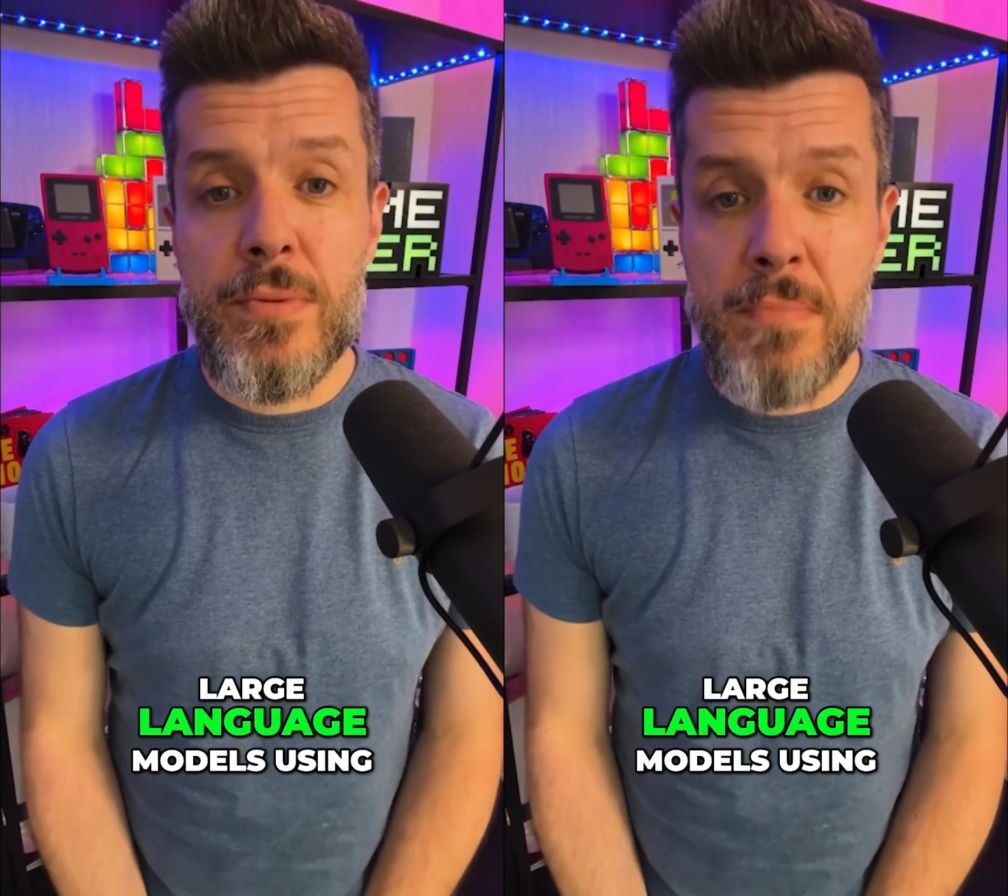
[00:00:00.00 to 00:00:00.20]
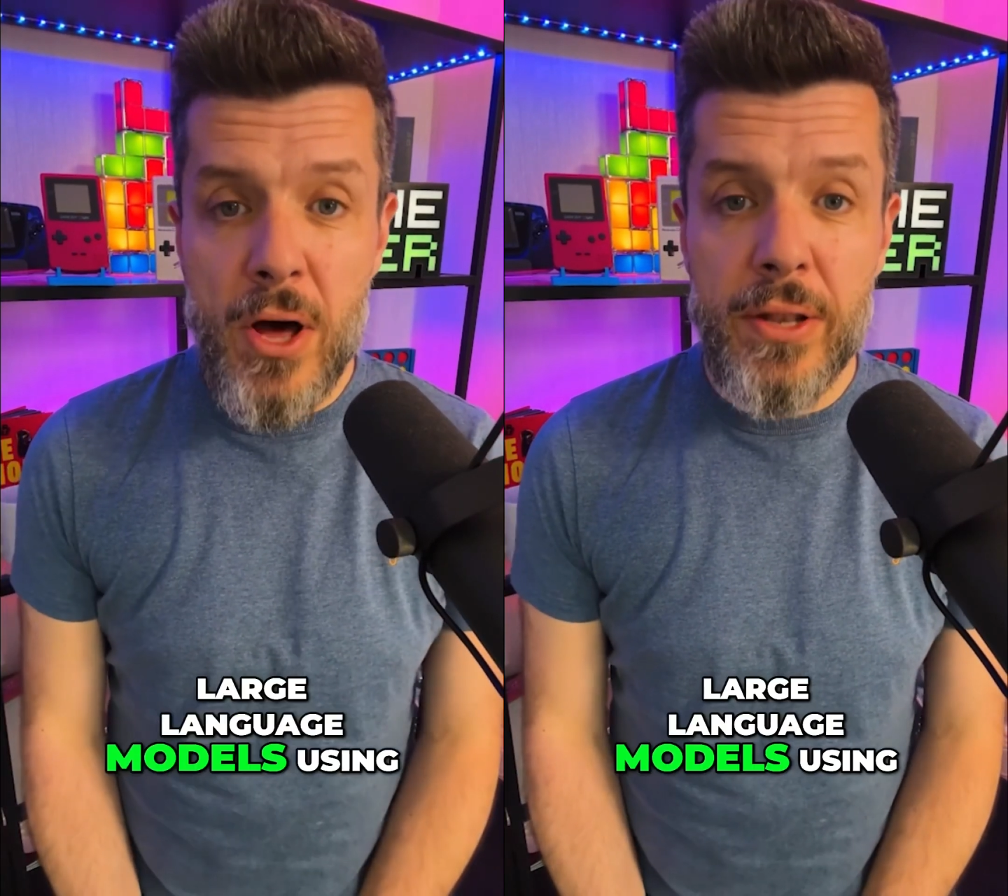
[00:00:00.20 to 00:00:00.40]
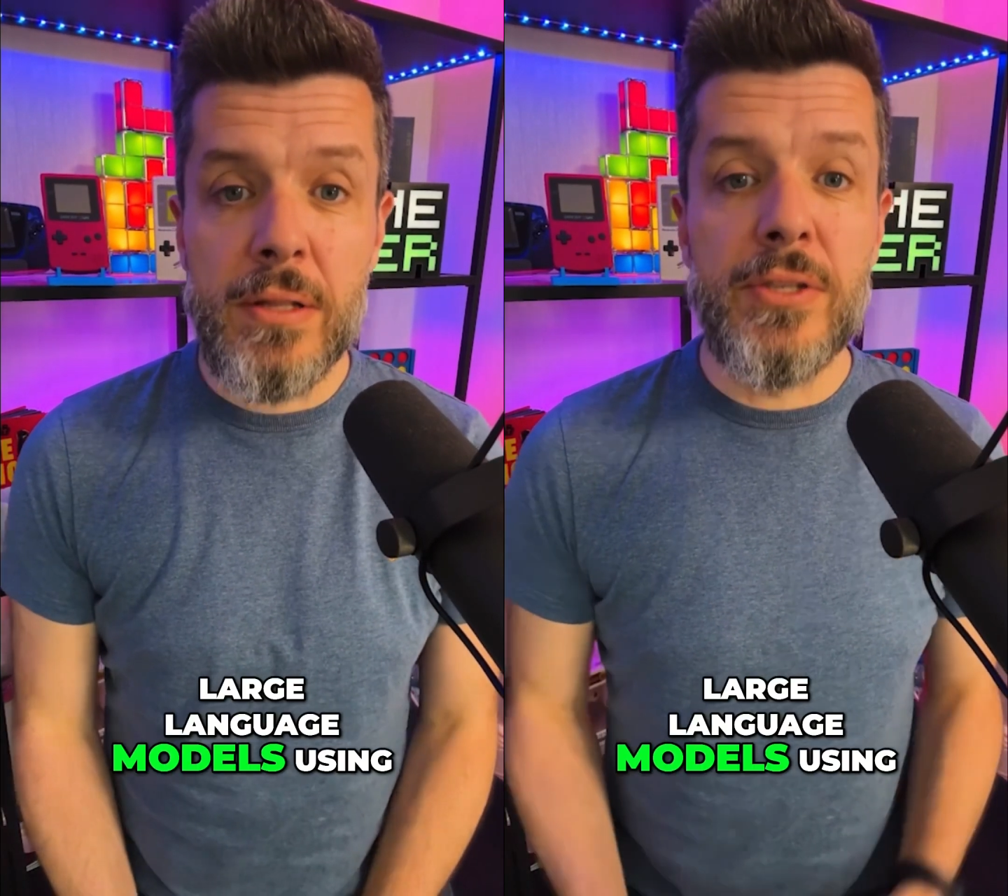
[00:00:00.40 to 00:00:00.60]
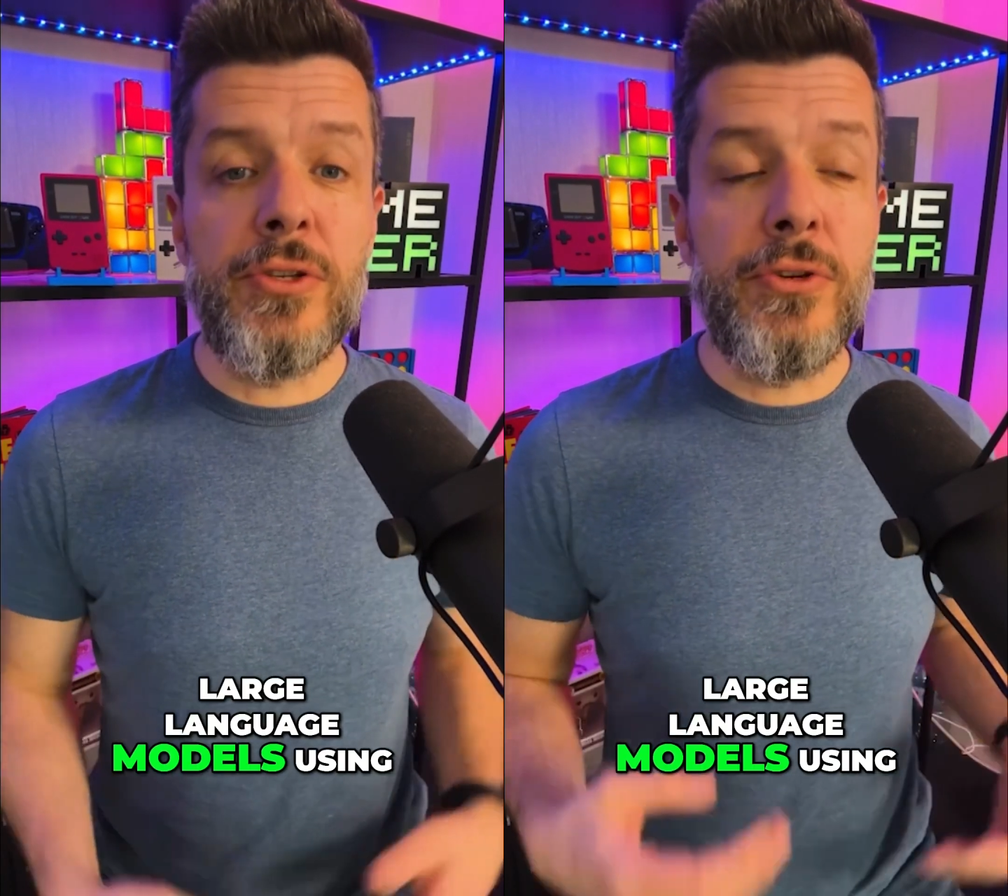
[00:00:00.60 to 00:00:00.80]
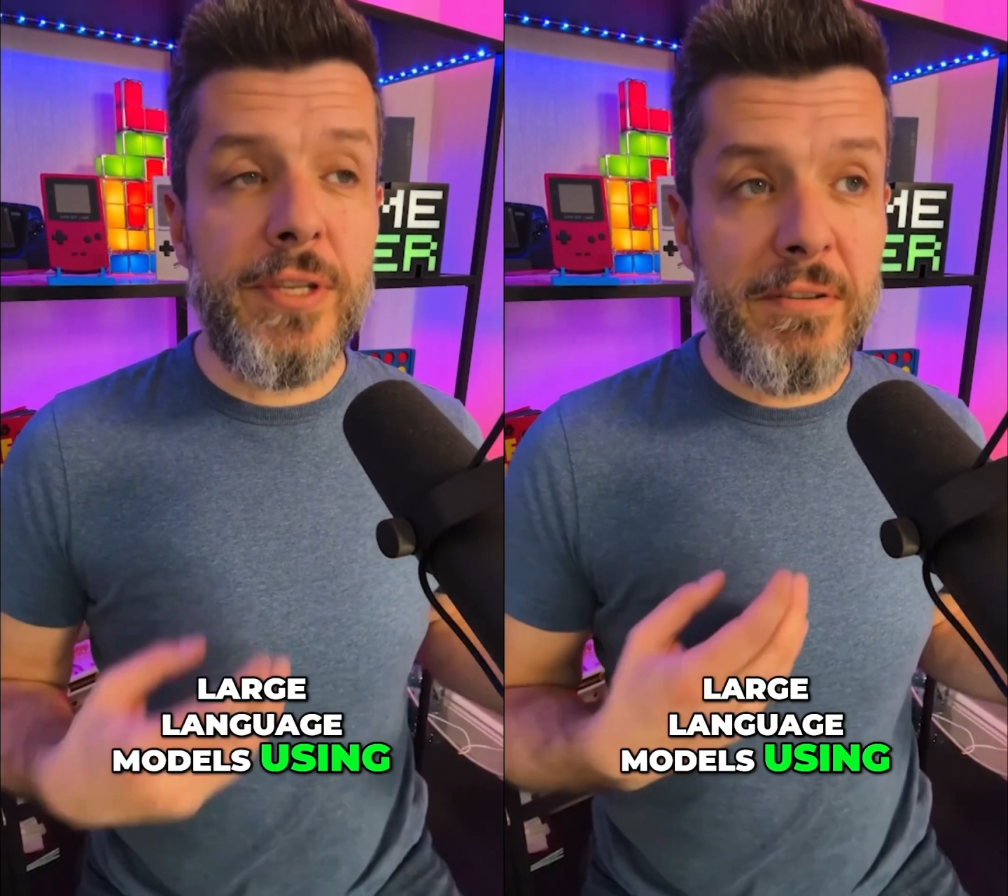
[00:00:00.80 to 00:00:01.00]
models
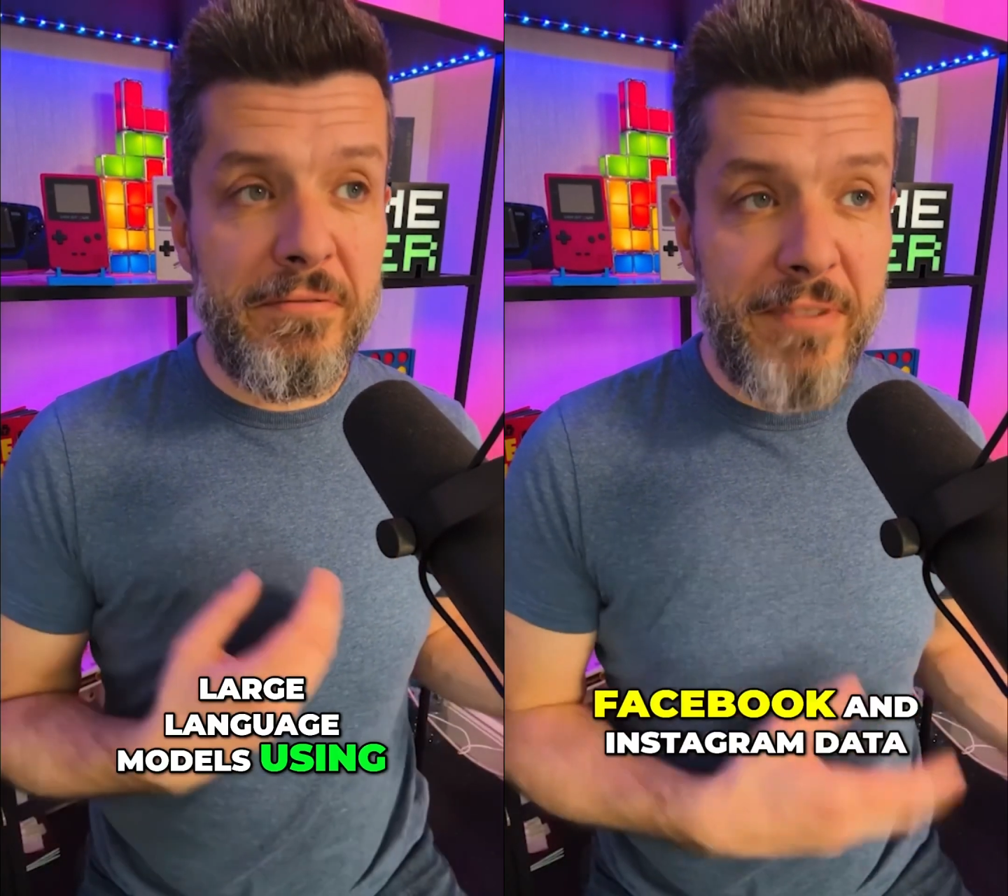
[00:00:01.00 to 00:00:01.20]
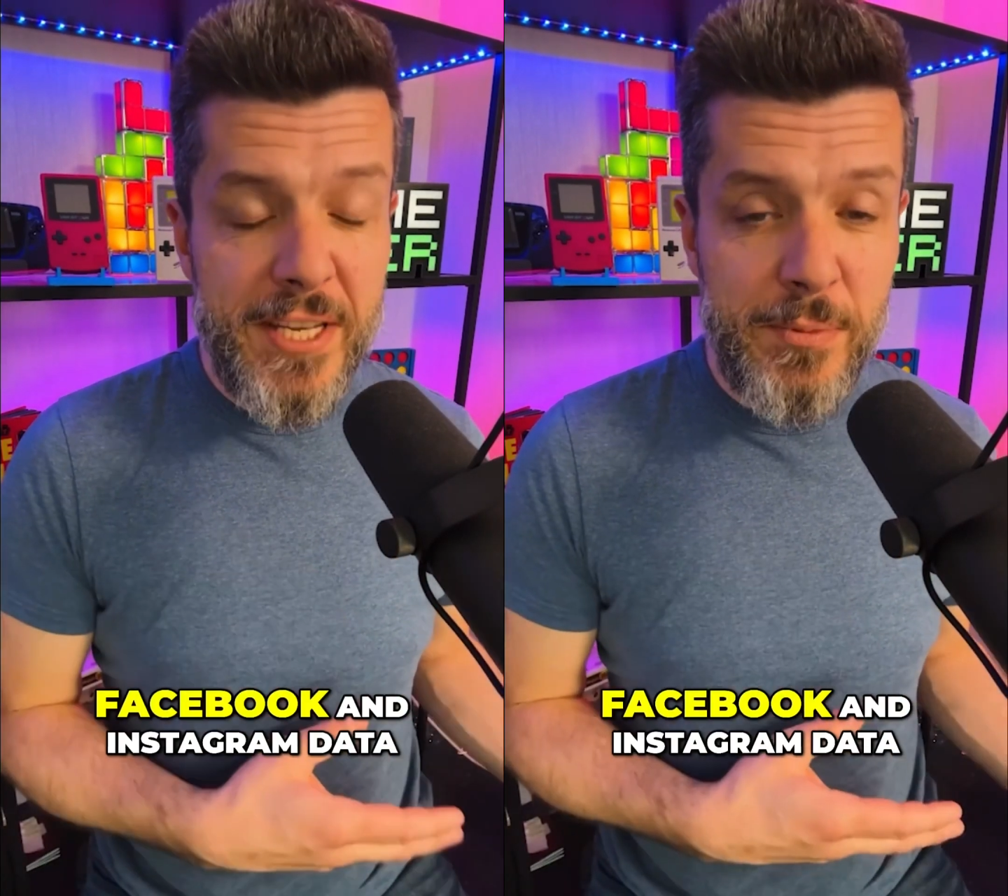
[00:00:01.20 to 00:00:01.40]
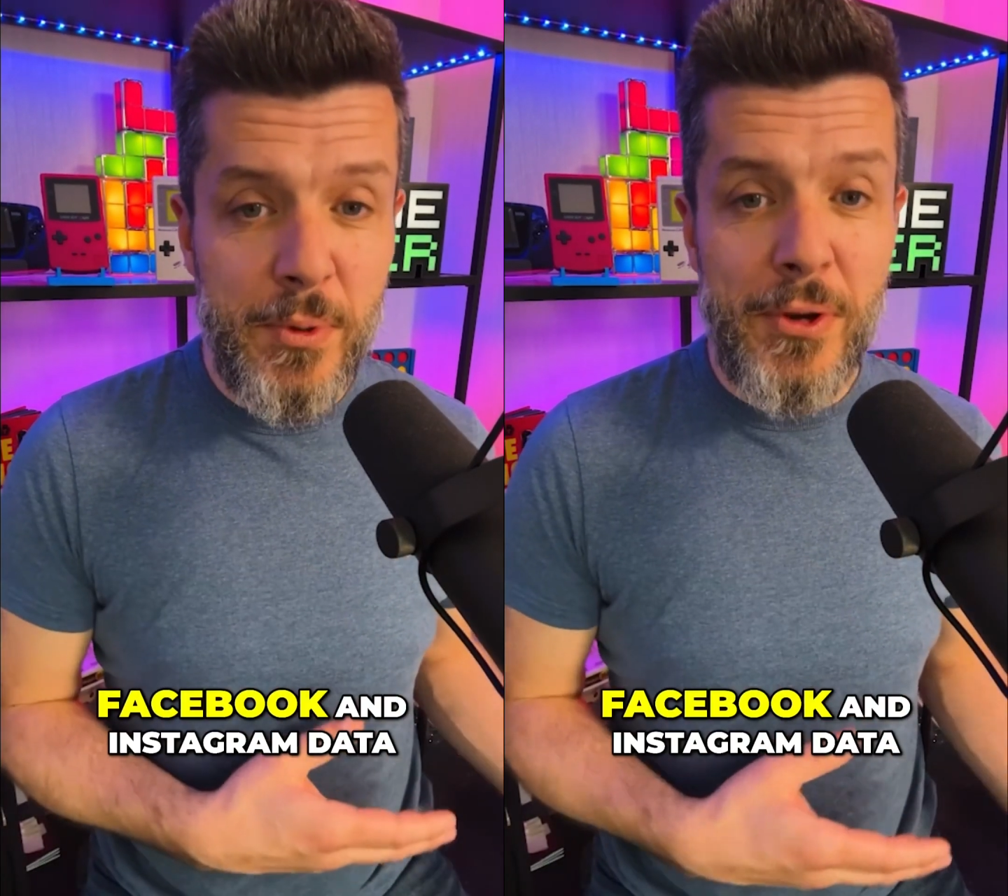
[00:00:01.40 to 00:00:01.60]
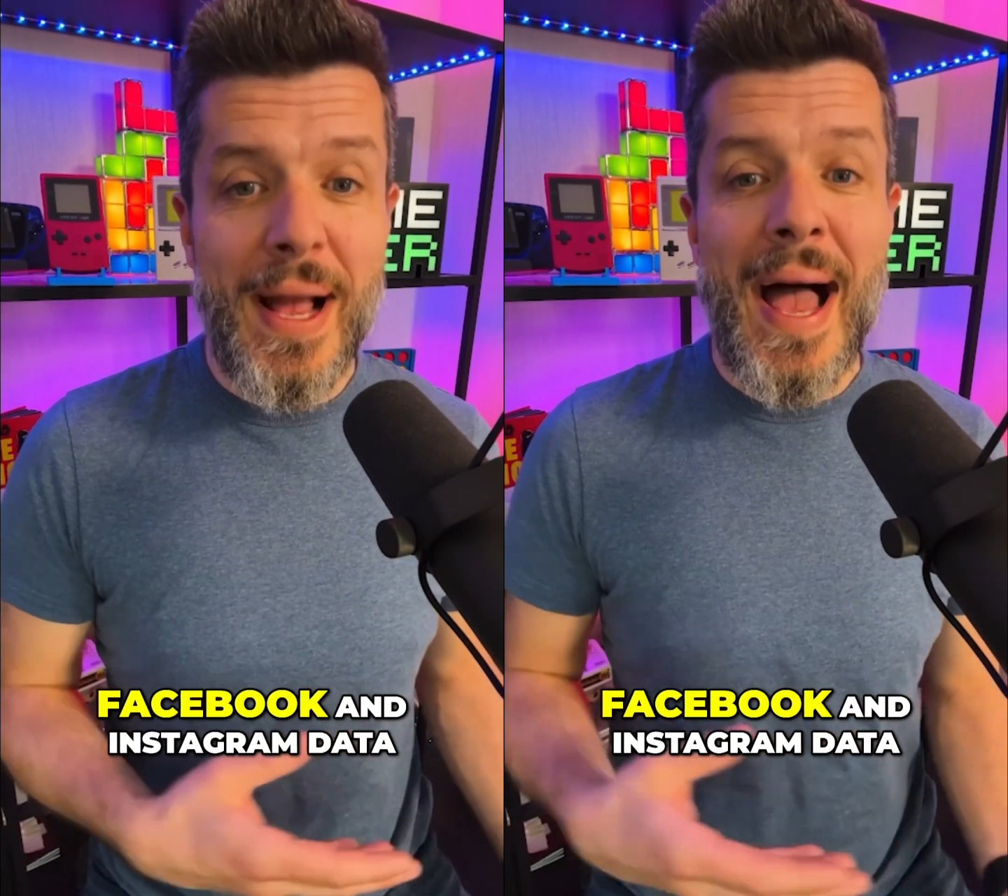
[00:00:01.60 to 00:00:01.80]
using Facebook